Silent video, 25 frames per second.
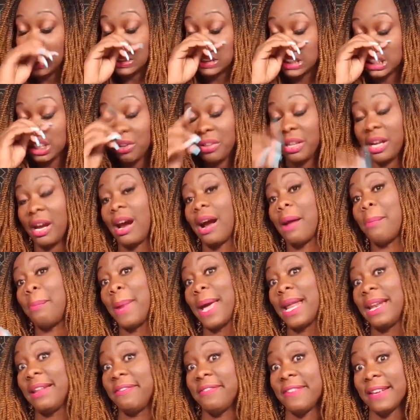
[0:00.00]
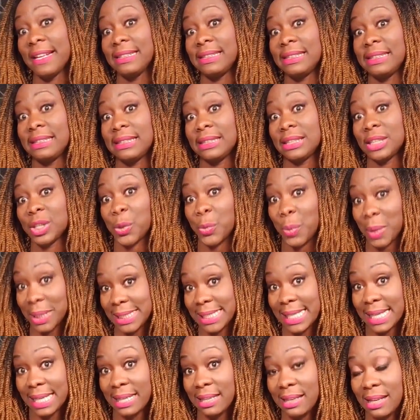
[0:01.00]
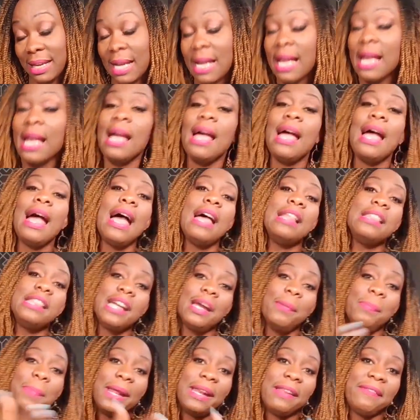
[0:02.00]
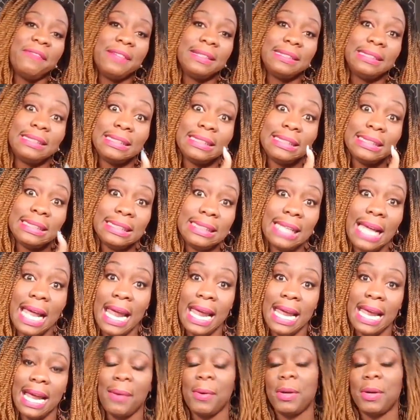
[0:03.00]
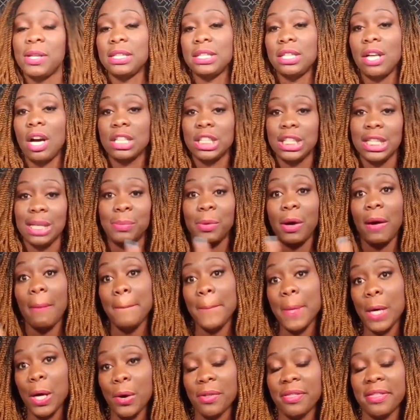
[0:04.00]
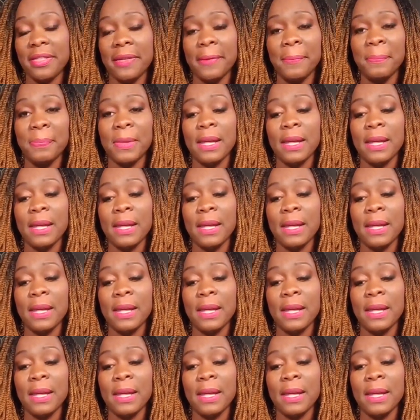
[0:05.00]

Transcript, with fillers: so there are benefits to quitting and there are benefits to staying i want to talk to you about both